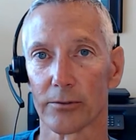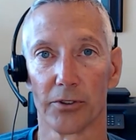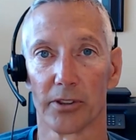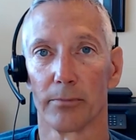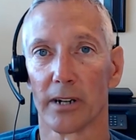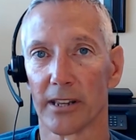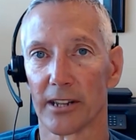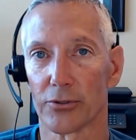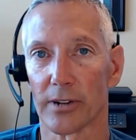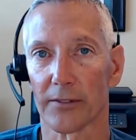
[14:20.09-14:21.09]
with the money
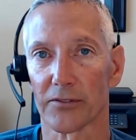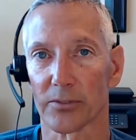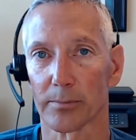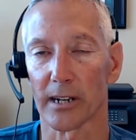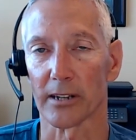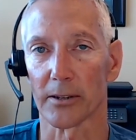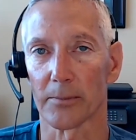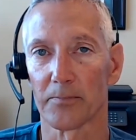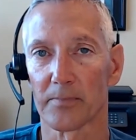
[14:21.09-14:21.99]
that you have to spend.